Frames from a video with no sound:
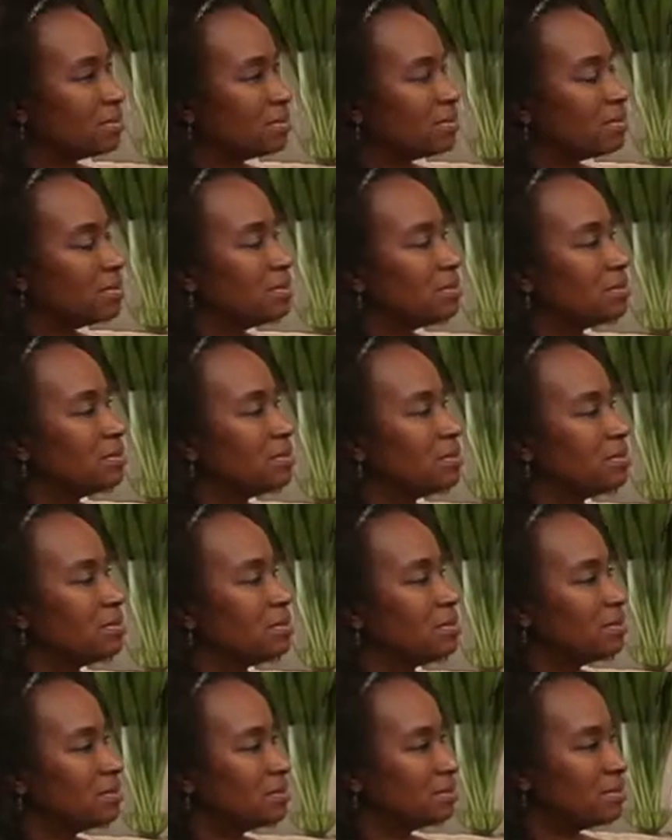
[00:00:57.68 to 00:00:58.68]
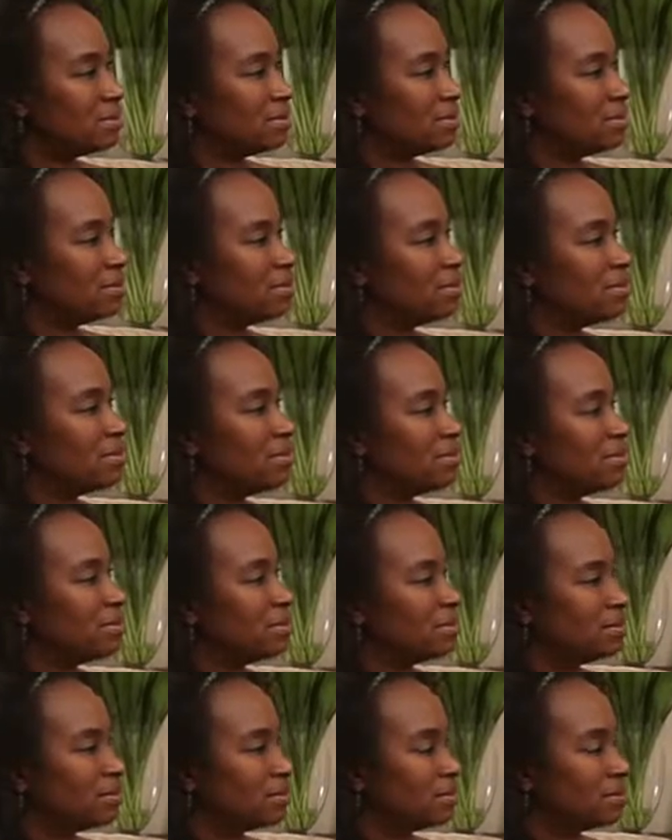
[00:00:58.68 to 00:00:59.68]

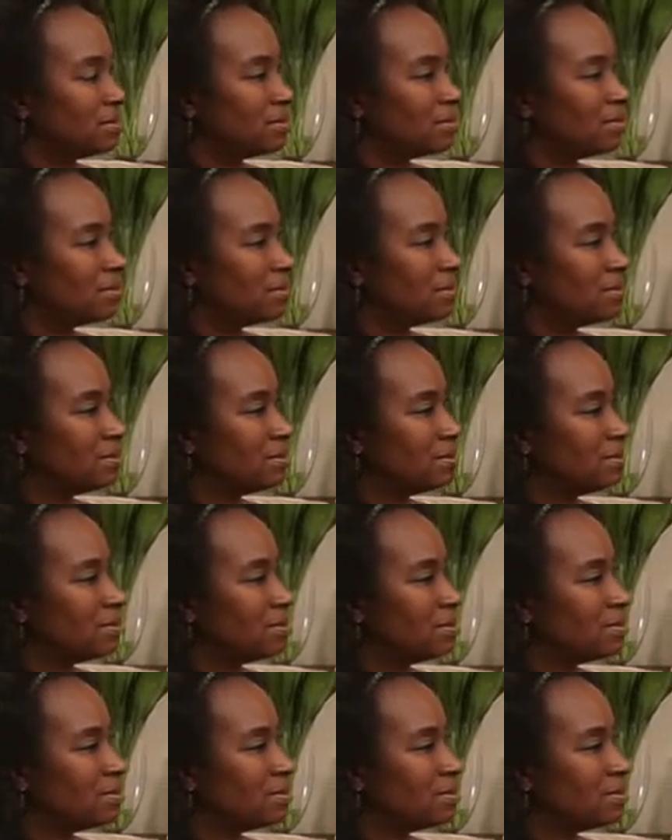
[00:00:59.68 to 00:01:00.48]
This person isn't speaking.